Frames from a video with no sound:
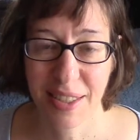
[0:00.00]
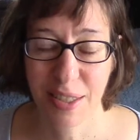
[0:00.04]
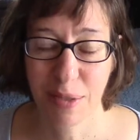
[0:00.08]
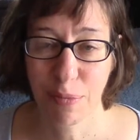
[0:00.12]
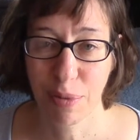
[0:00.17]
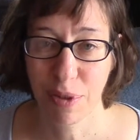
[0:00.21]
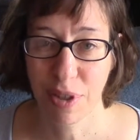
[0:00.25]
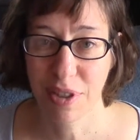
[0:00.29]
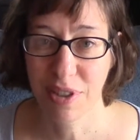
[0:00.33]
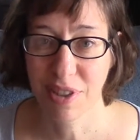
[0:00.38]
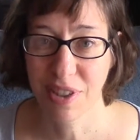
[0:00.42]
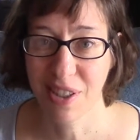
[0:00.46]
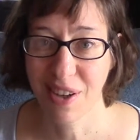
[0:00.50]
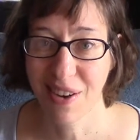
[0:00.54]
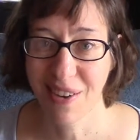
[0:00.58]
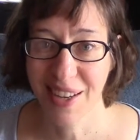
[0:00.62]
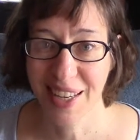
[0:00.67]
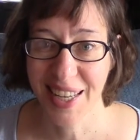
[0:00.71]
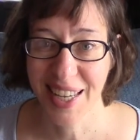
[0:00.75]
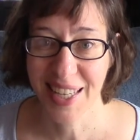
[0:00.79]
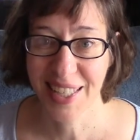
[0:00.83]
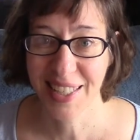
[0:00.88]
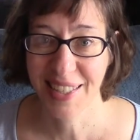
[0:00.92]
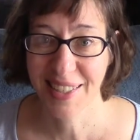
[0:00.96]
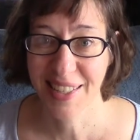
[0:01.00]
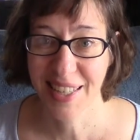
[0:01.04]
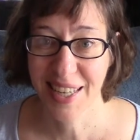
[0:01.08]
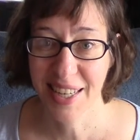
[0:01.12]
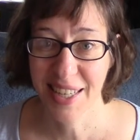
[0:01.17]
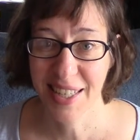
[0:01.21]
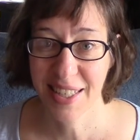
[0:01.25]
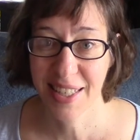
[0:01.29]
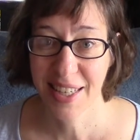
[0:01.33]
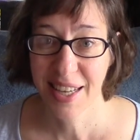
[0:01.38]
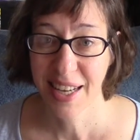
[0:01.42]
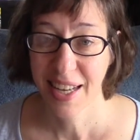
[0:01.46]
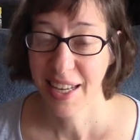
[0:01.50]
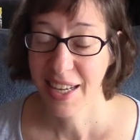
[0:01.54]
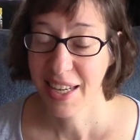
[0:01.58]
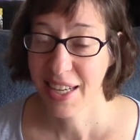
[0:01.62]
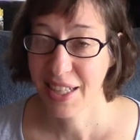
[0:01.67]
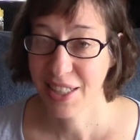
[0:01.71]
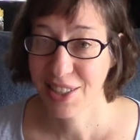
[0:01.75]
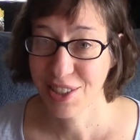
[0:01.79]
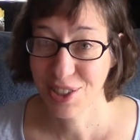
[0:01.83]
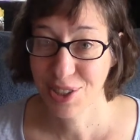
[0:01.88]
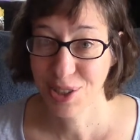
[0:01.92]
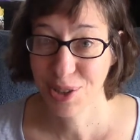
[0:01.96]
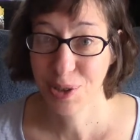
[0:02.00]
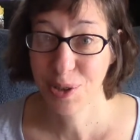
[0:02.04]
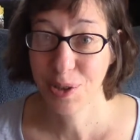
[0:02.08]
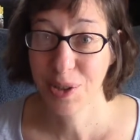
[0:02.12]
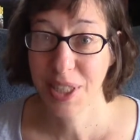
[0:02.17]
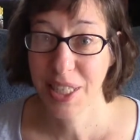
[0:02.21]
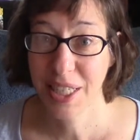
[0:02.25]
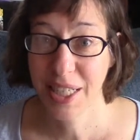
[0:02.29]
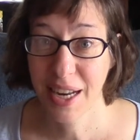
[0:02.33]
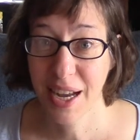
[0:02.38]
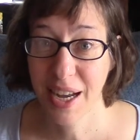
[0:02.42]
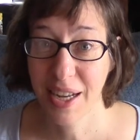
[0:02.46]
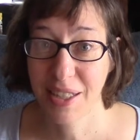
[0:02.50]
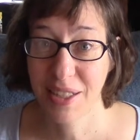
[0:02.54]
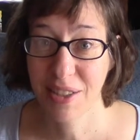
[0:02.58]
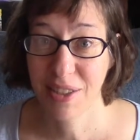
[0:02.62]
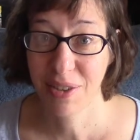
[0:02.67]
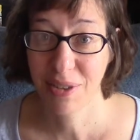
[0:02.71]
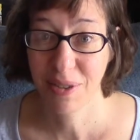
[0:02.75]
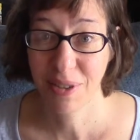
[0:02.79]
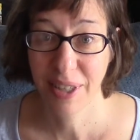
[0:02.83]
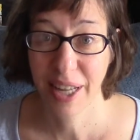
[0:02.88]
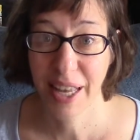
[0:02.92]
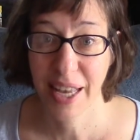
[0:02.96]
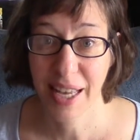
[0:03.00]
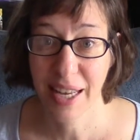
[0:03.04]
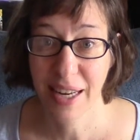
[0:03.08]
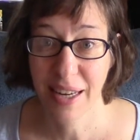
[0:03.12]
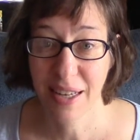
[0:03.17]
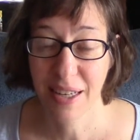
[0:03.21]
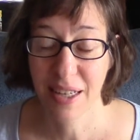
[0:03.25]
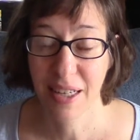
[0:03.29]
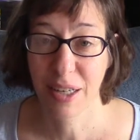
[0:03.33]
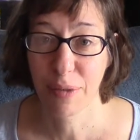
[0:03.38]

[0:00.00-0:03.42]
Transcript: and birds going extinct, it's truly not too late.